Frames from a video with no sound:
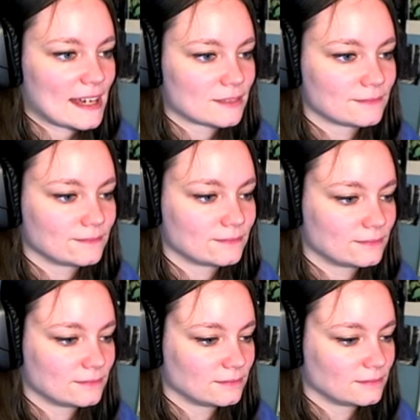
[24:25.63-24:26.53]
Oh.
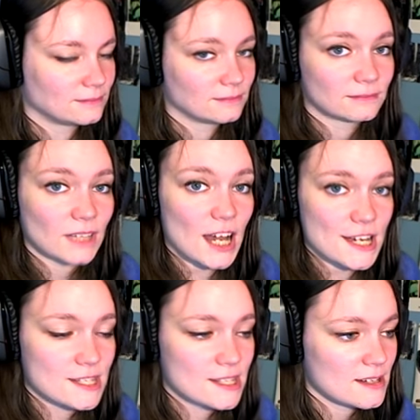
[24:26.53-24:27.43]
Oh.
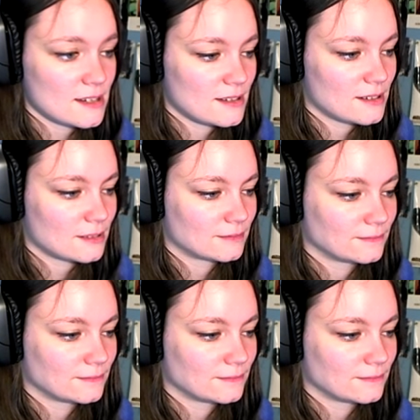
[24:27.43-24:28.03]
I see.